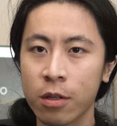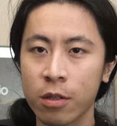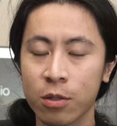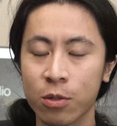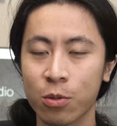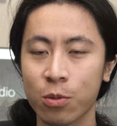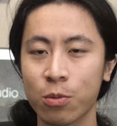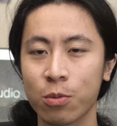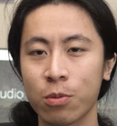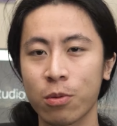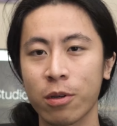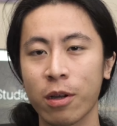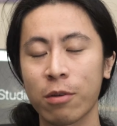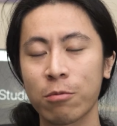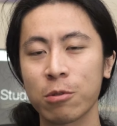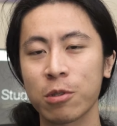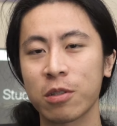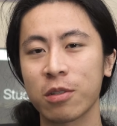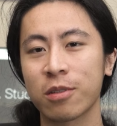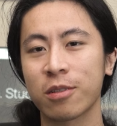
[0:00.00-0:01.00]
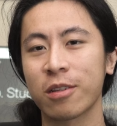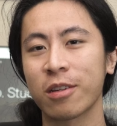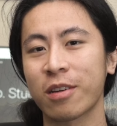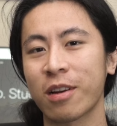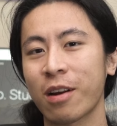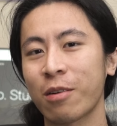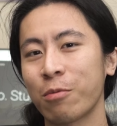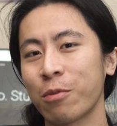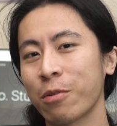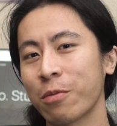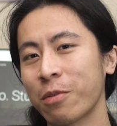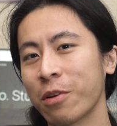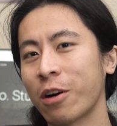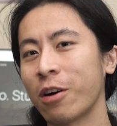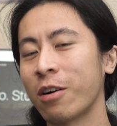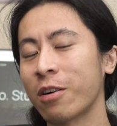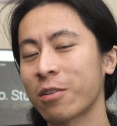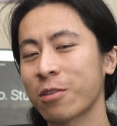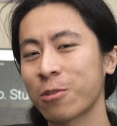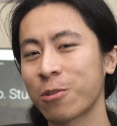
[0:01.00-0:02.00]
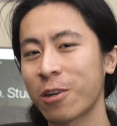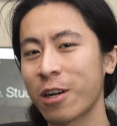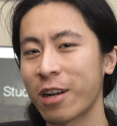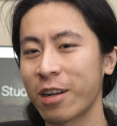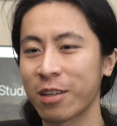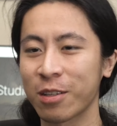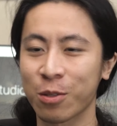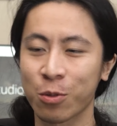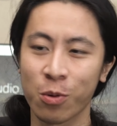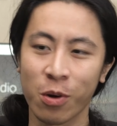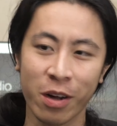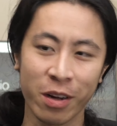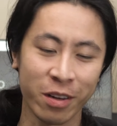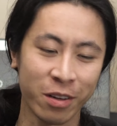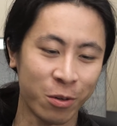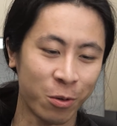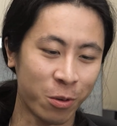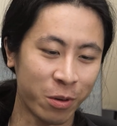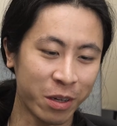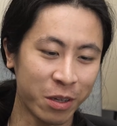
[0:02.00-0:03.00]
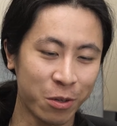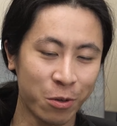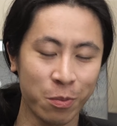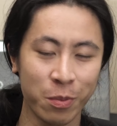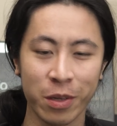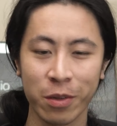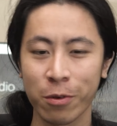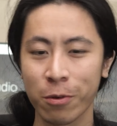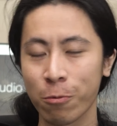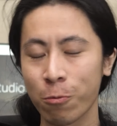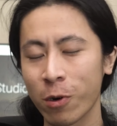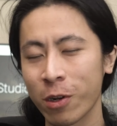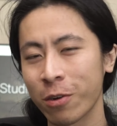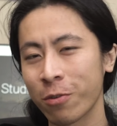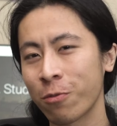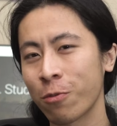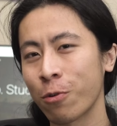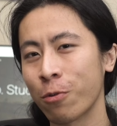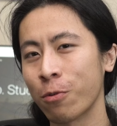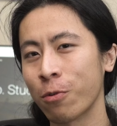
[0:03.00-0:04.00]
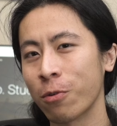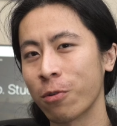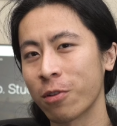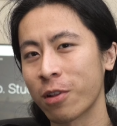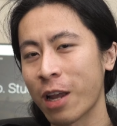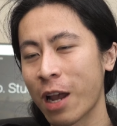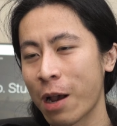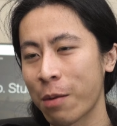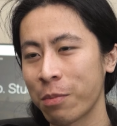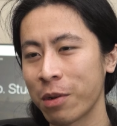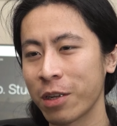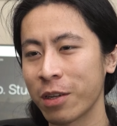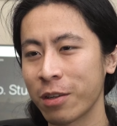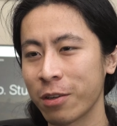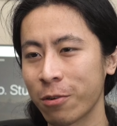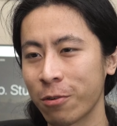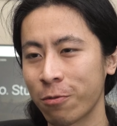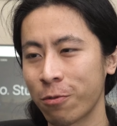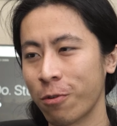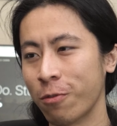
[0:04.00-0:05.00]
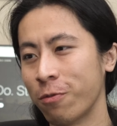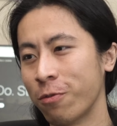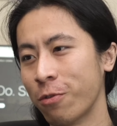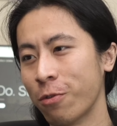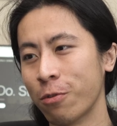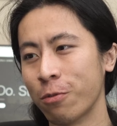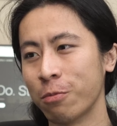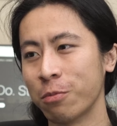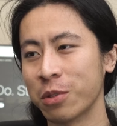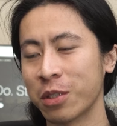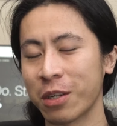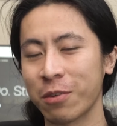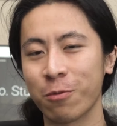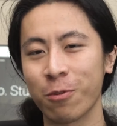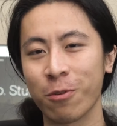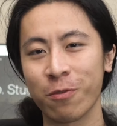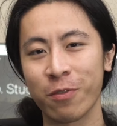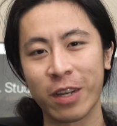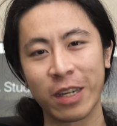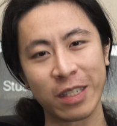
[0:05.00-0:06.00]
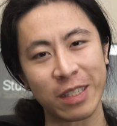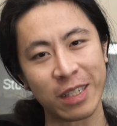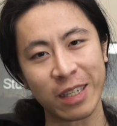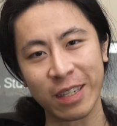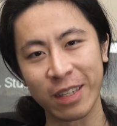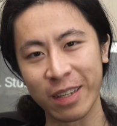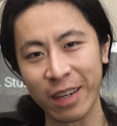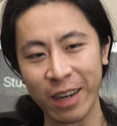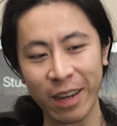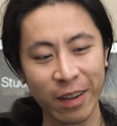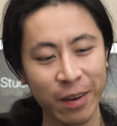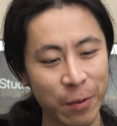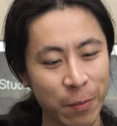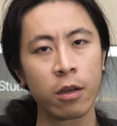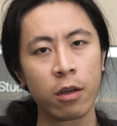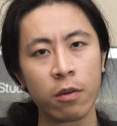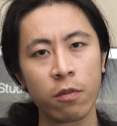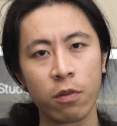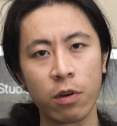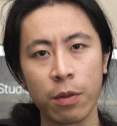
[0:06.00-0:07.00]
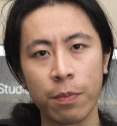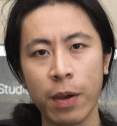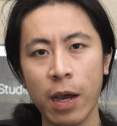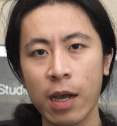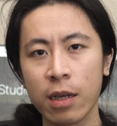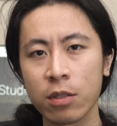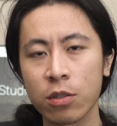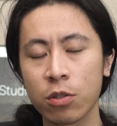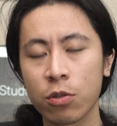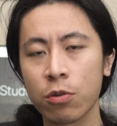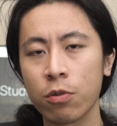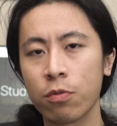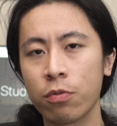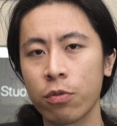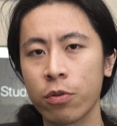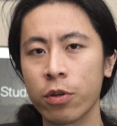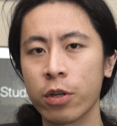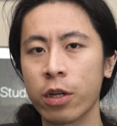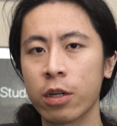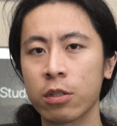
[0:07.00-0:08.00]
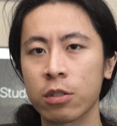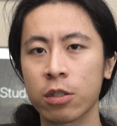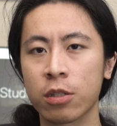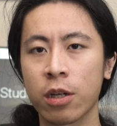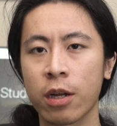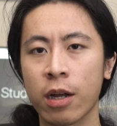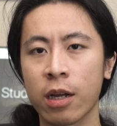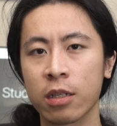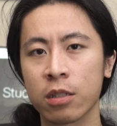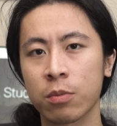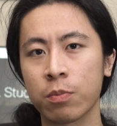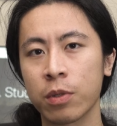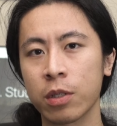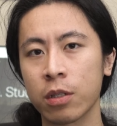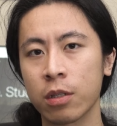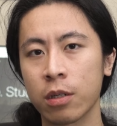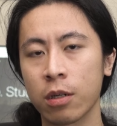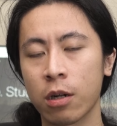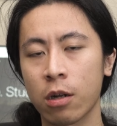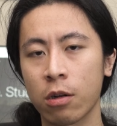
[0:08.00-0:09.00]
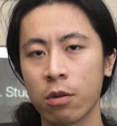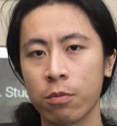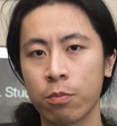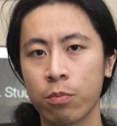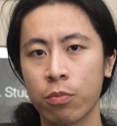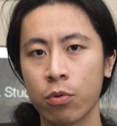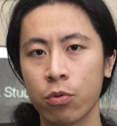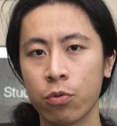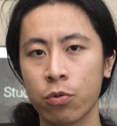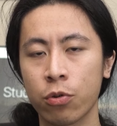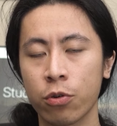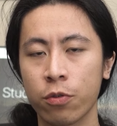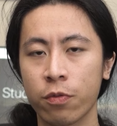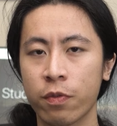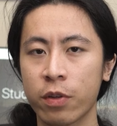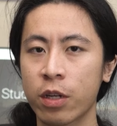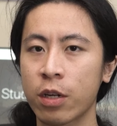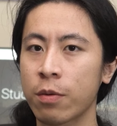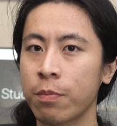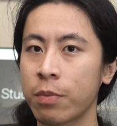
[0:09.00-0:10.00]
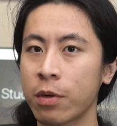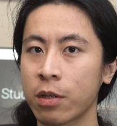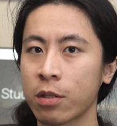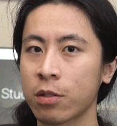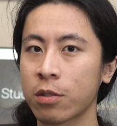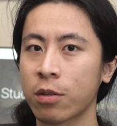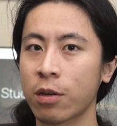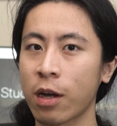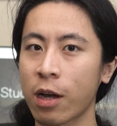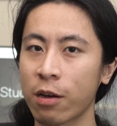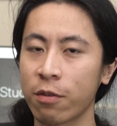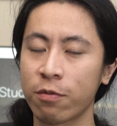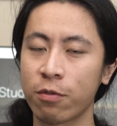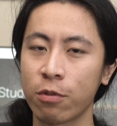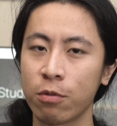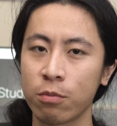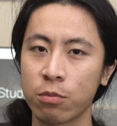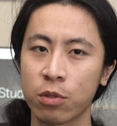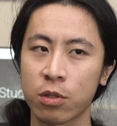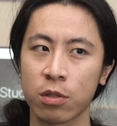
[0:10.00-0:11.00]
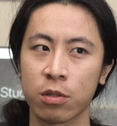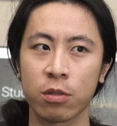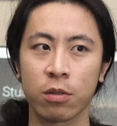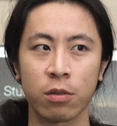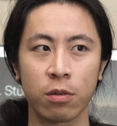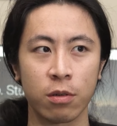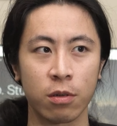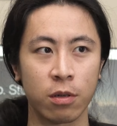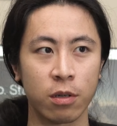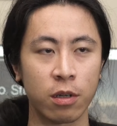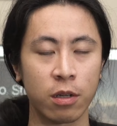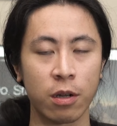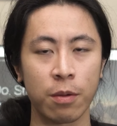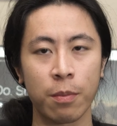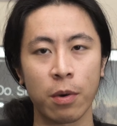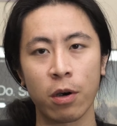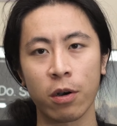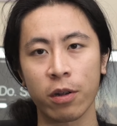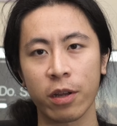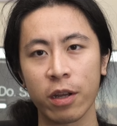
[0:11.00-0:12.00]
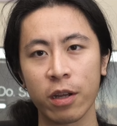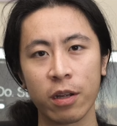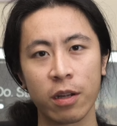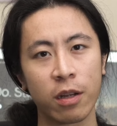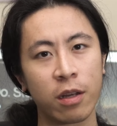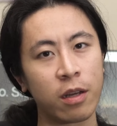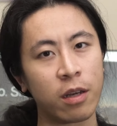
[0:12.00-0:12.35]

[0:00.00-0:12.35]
So ever since they got rid of the aux jack, it's quite annoying to me, whether for tablet or for phones and for things like that. For the past 2-3 years, there has been a lot of Bluetooth earbuds or headphones in the market,